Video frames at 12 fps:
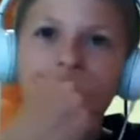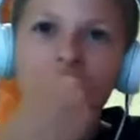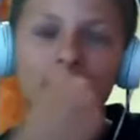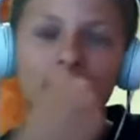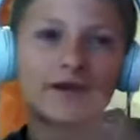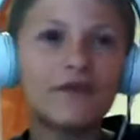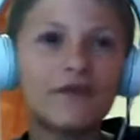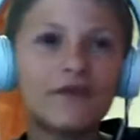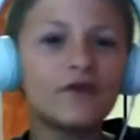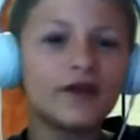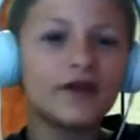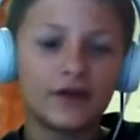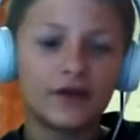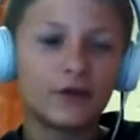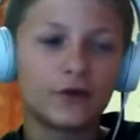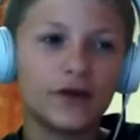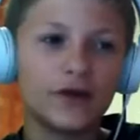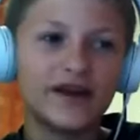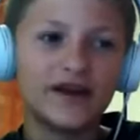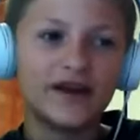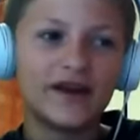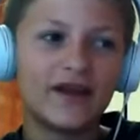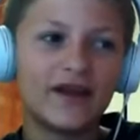Yeah, definitely the 3D.